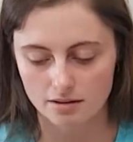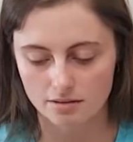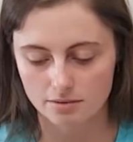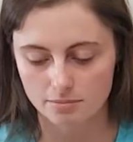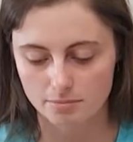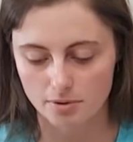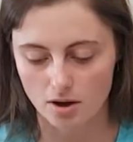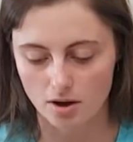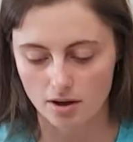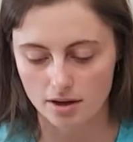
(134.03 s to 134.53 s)
of the
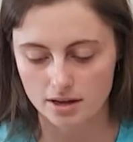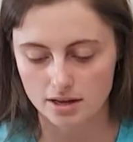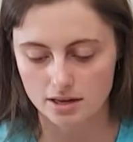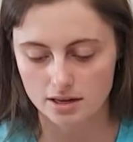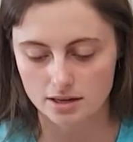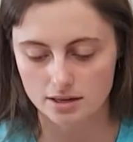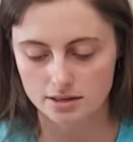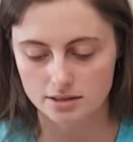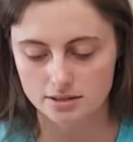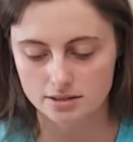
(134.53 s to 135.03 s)
pot
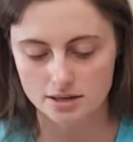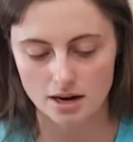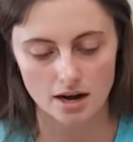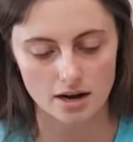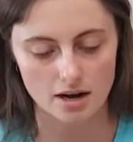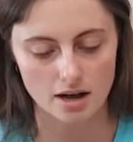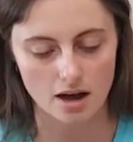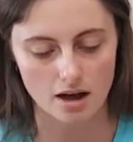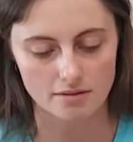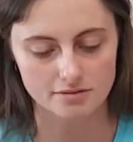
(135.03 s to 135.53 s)
is
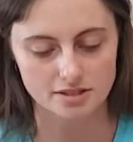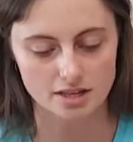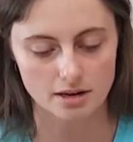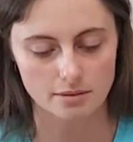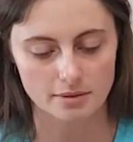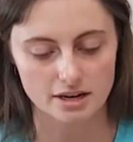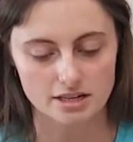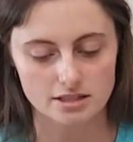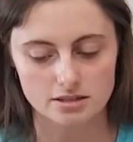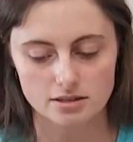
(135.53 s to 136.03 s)
10.5
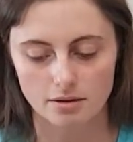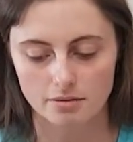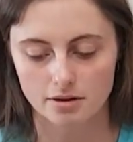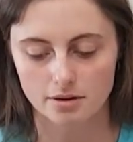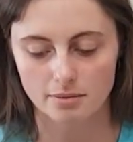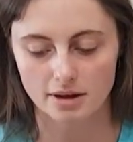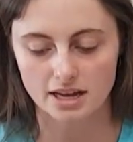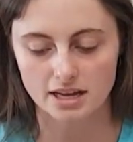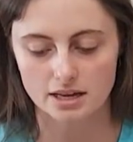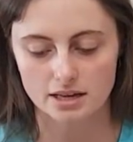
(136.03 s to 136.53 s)
centimeters, so I'm going
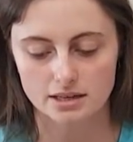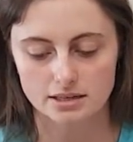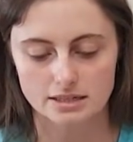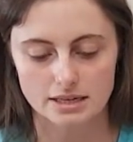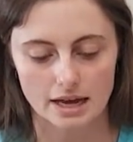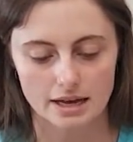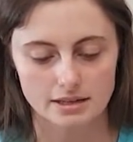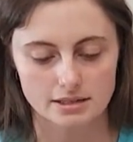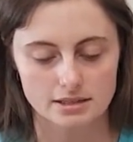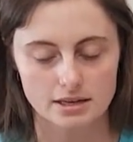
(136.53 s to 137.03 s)
to make it
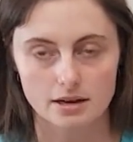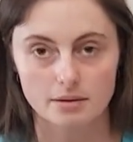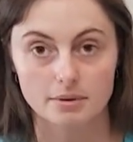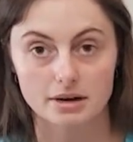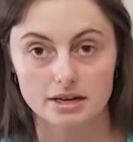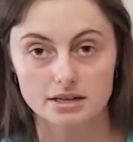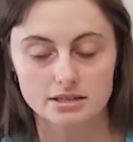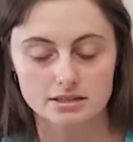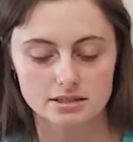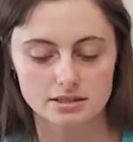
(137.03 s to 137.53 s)
10
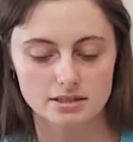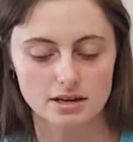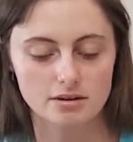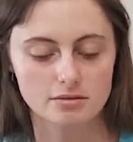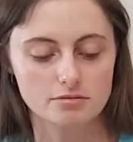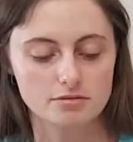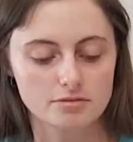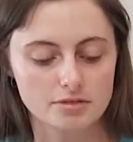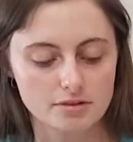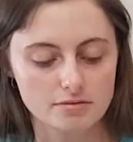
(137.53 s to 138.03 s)
centimeters because then
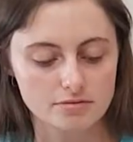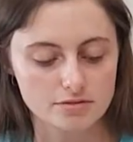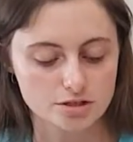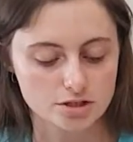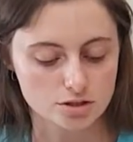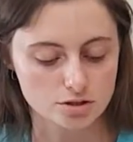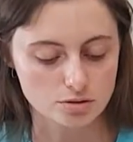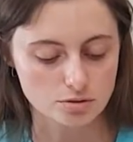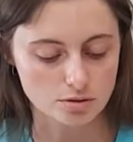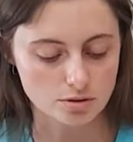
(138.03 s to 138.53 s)
it'll fit for
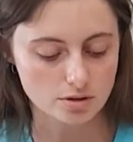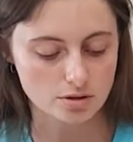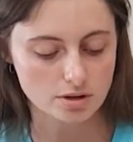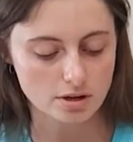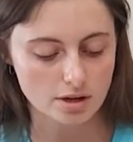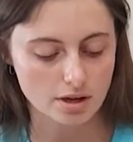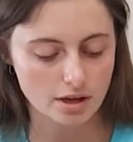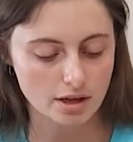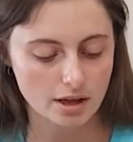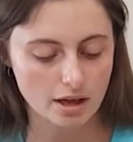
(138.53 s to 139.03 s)
sure.
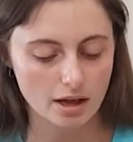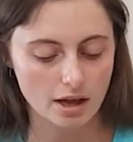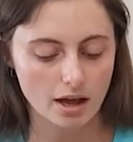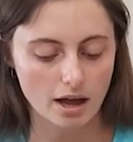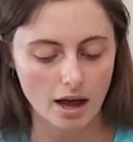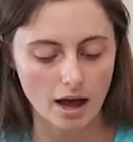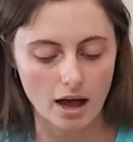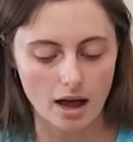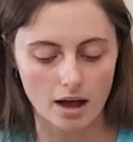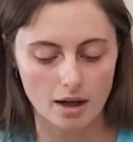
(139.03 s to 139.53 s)

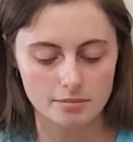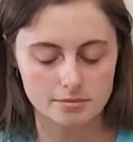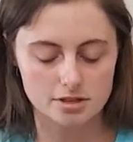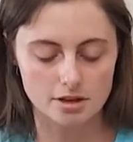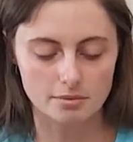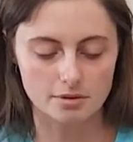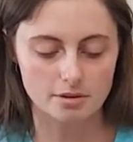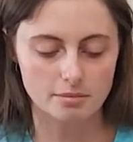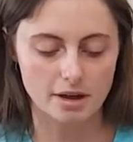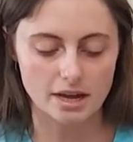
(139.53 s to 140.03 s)
So I'm
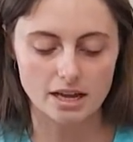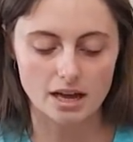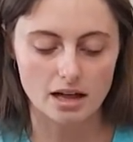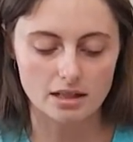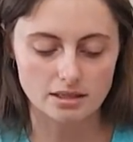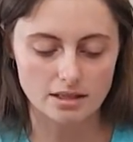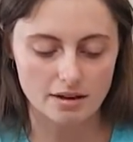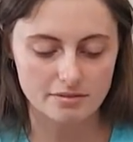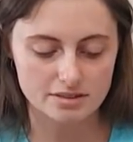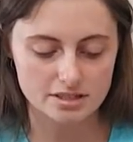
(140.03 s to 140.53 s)
going to make it
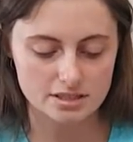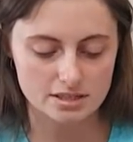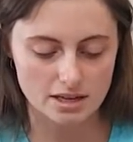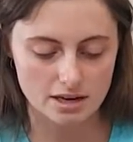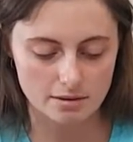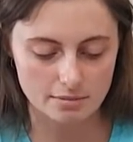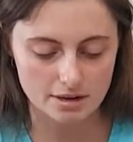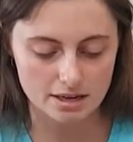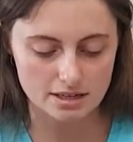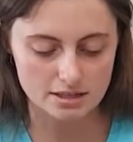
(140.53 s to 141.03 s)
11
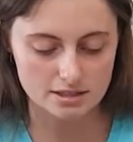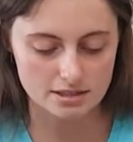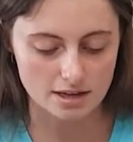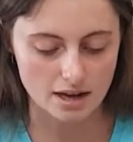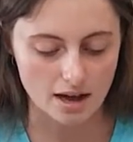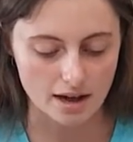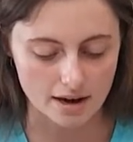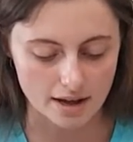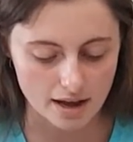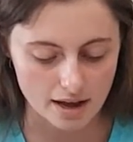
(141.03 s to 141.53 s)
centimeters
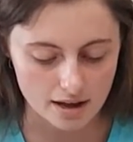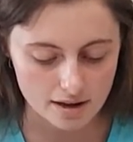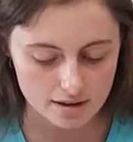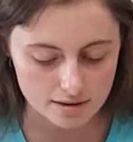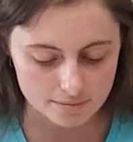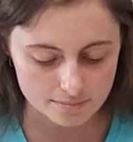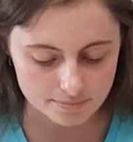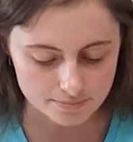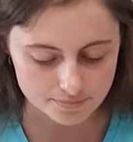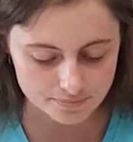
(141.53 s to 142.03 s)
cut
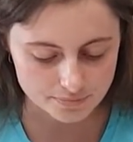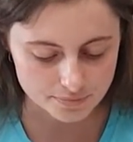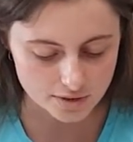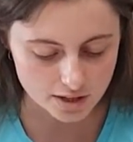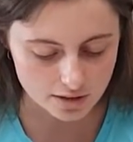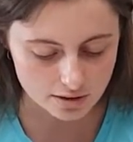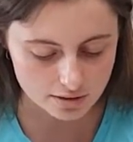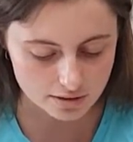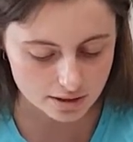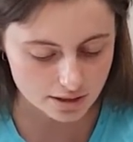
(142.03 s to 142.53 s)
out
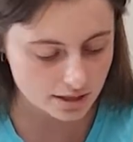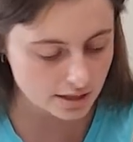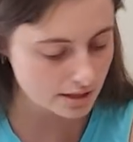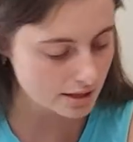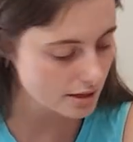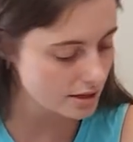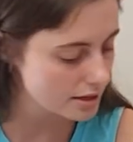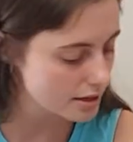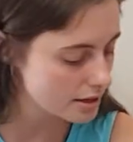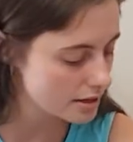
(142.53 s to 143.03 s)
on
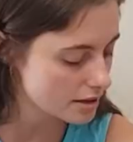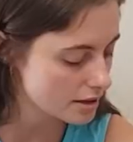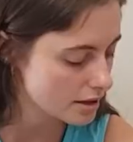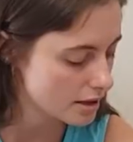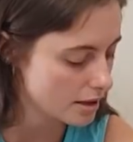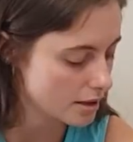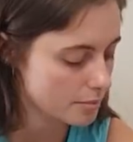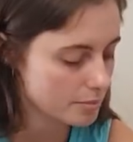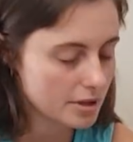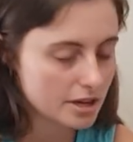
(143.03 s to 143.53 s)
here,
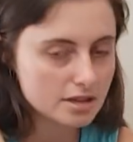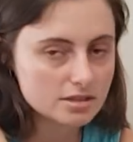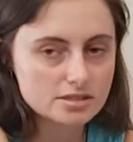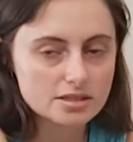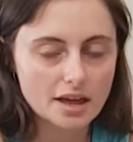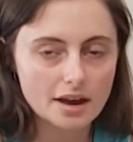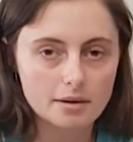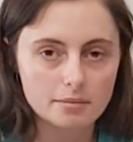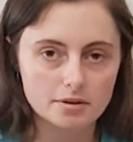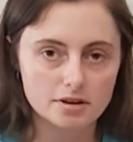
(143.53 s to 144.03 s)
because
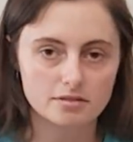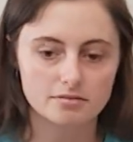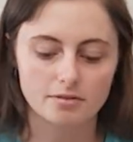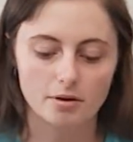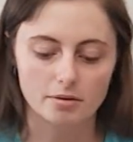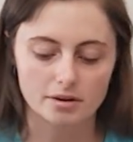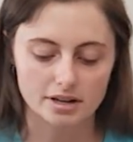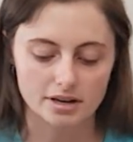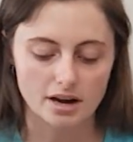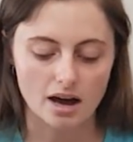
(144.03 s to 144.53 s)
then I'm going to
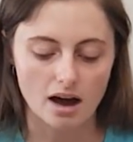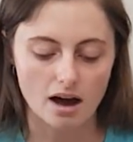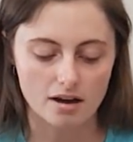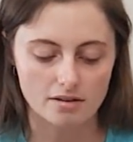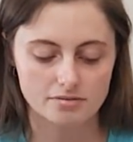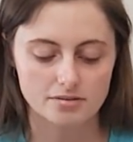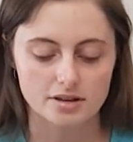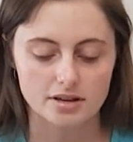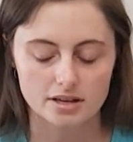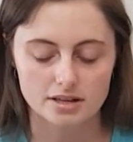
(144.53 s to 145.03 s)
fold in
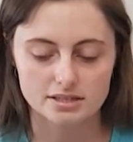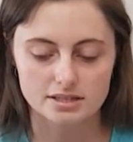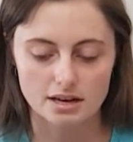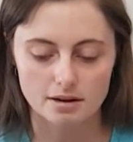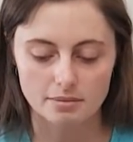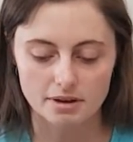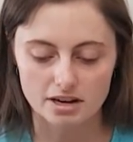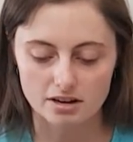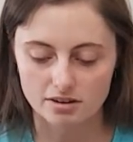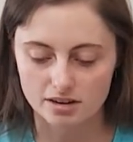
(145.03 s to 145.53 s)
0.5
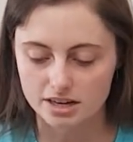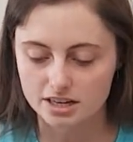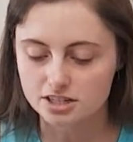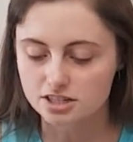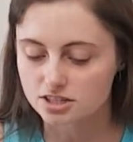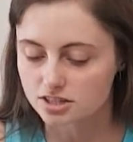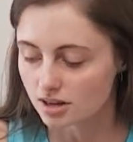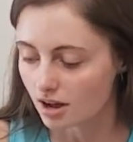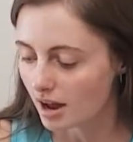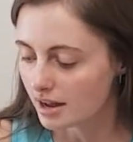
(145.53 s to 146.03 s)
centimeter on each
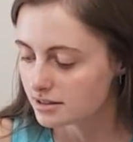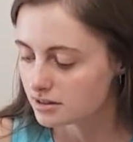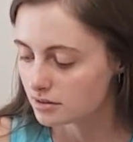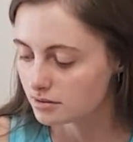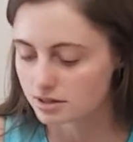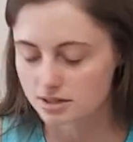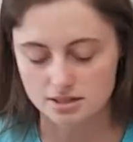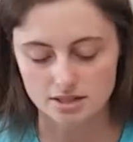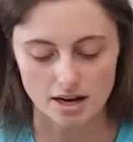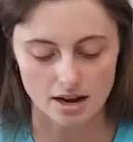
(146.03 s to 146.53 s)
side so
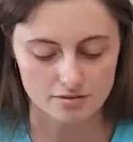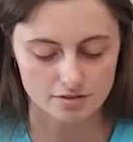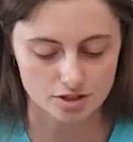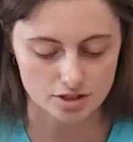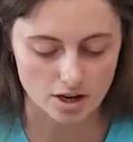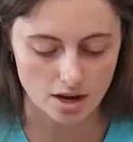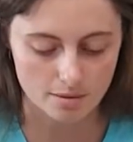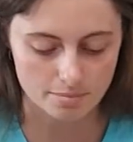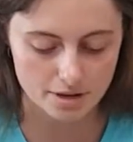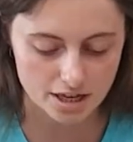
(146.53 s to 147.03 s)
it doesn't have
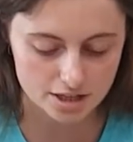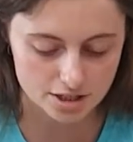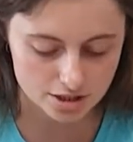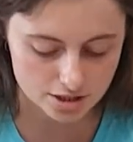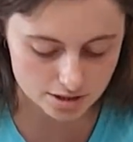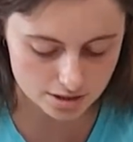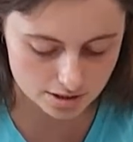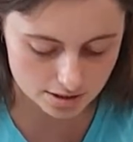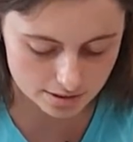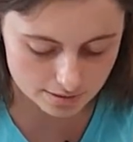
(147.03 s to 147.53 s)
sharp
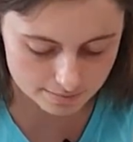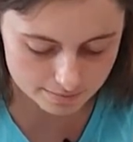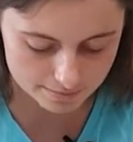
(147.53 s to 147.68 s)
edges.